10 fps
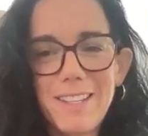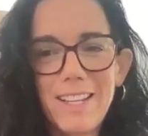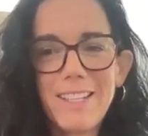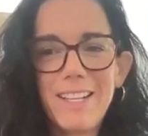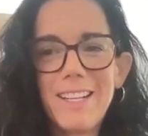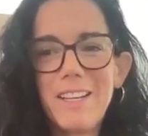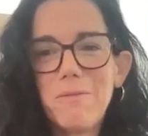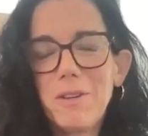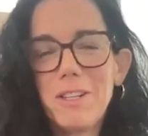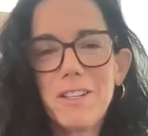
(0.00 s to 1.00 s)
said that he
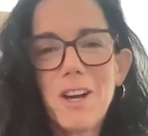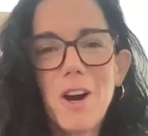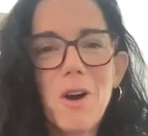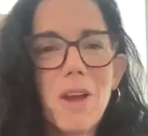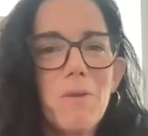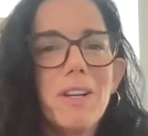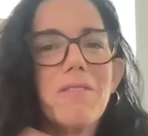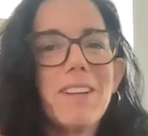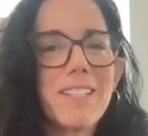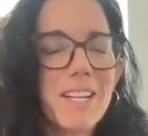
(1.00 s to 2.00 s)
wouldn't
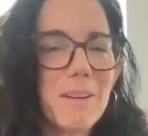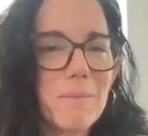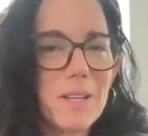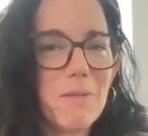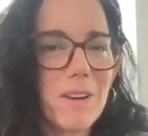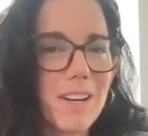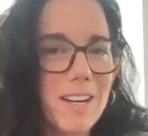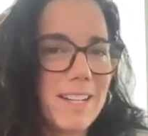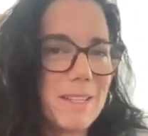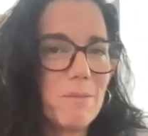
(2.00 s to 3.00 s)
invest in a company
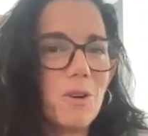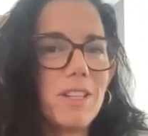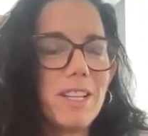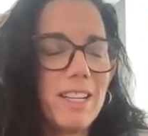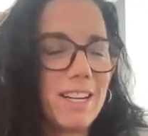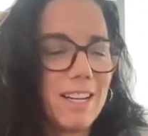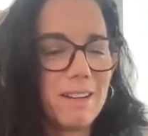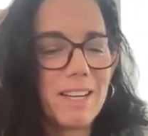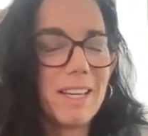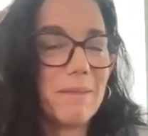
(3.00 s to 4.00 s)
where it's more than
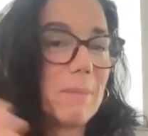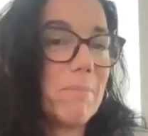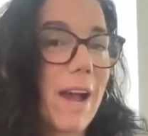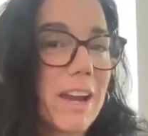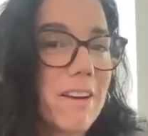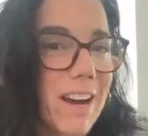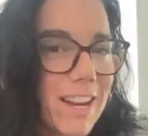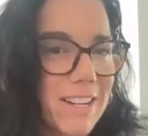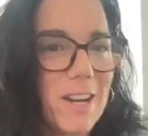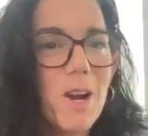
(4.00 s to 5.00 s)
a bike
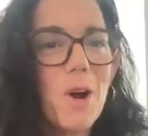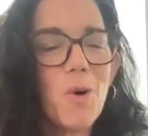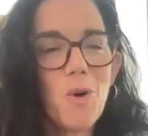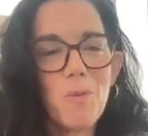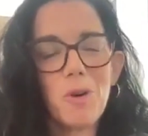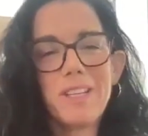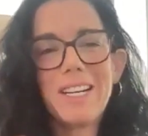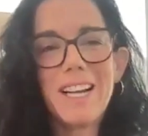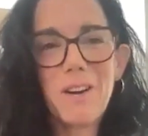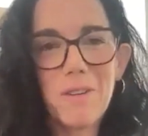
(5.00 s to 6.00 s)
ride or more
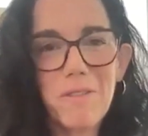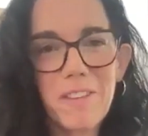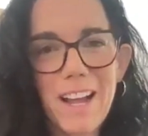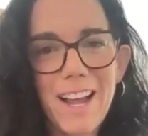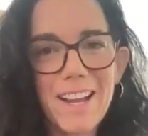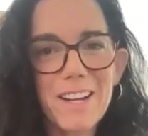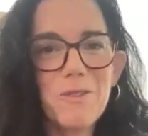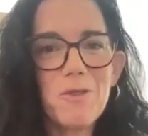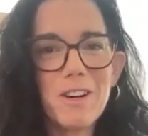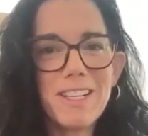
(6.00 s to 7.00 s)
than an hour flight,
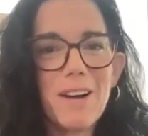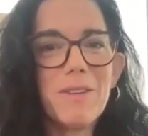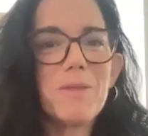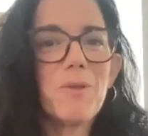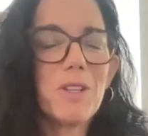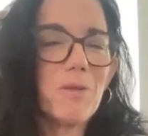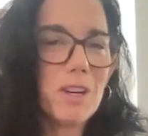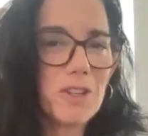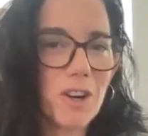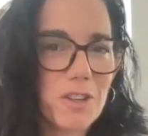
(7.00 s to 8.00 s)
or now it's more than
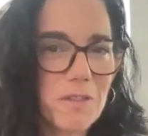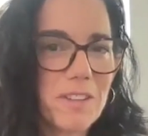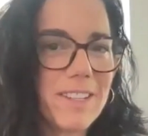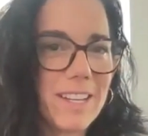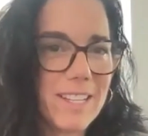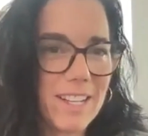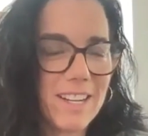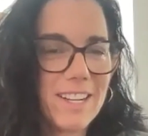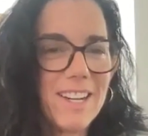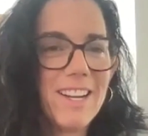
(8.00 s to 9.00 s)
one charge of the
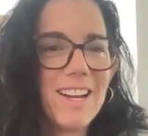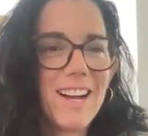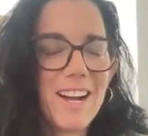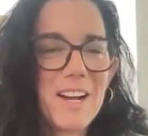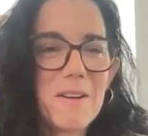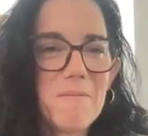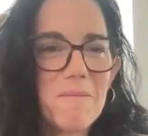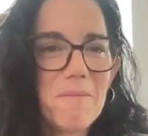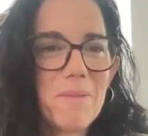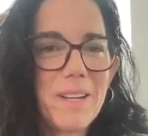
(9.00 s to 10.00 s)
Tesla.
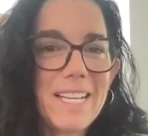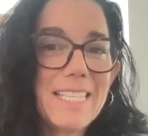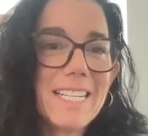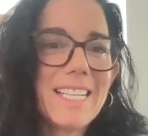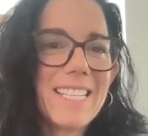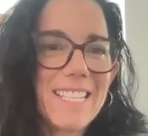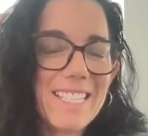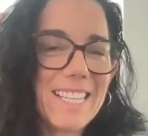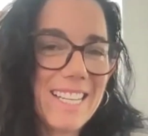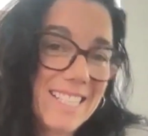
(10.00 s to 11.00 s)
But
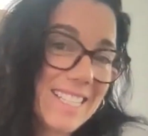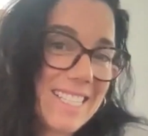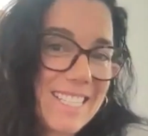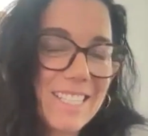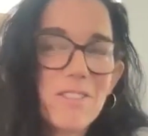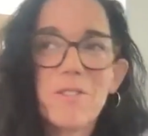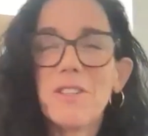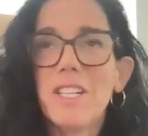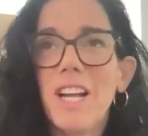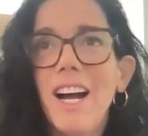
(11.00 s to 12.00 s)
is it still true
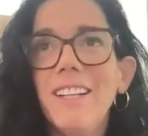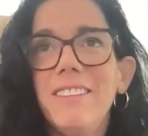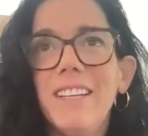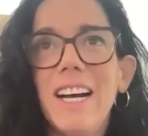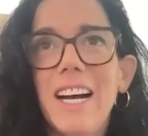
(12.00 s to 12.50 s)
or not?